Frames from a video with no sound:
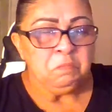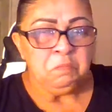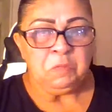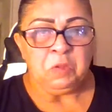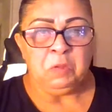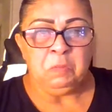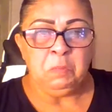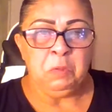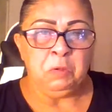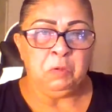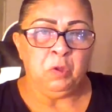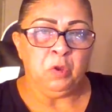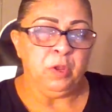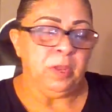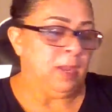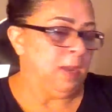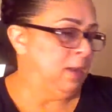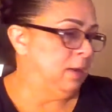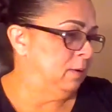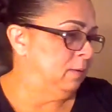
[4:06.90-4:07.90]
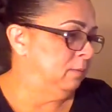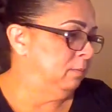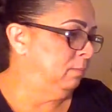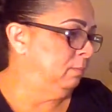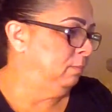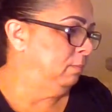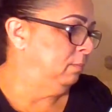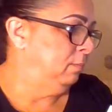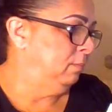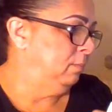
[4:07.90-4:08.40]
Smells okay.
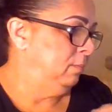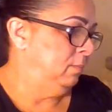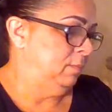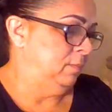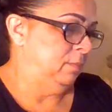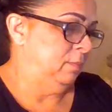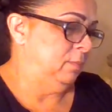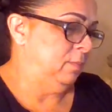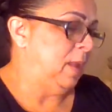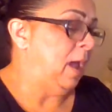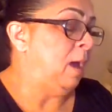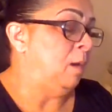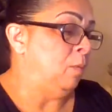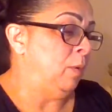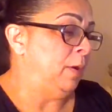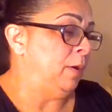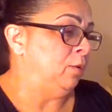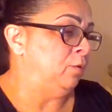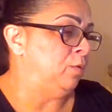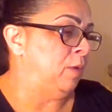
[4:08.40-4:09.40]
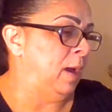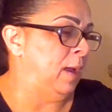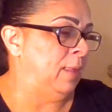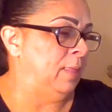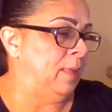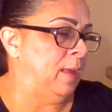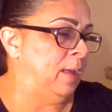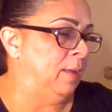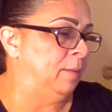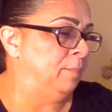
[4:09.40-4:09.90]
I want to try
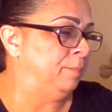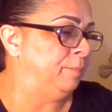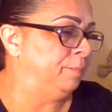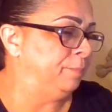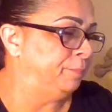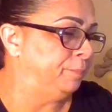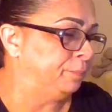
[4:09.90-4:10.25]
that.